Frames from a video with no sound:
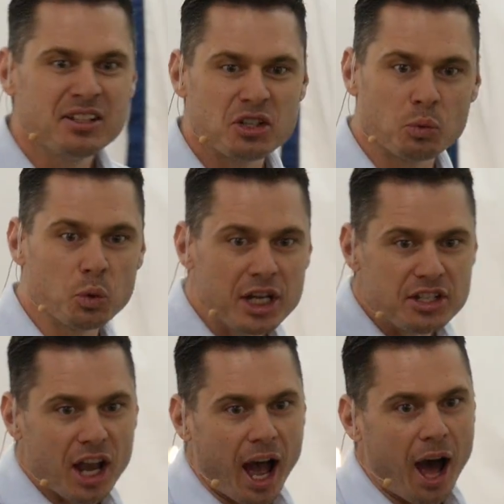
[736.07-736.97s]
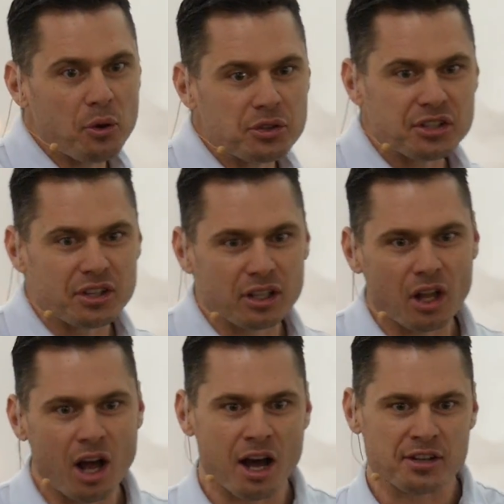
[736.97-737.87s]
to reach out to the
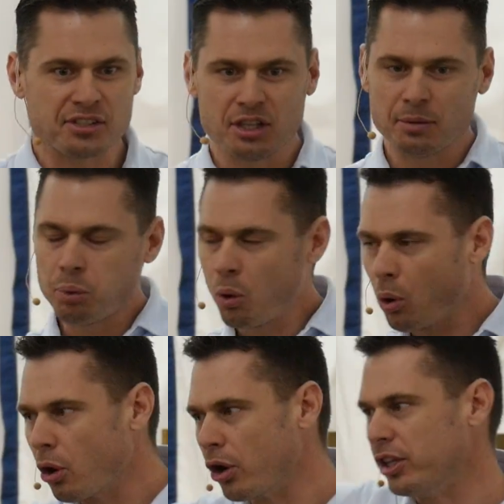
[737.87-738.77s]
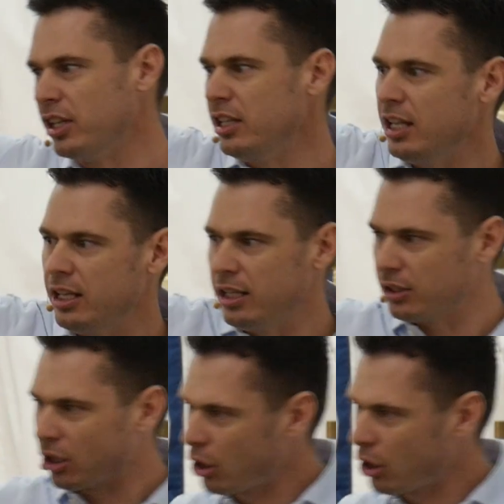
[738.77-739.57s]
lost and the poor and the needy and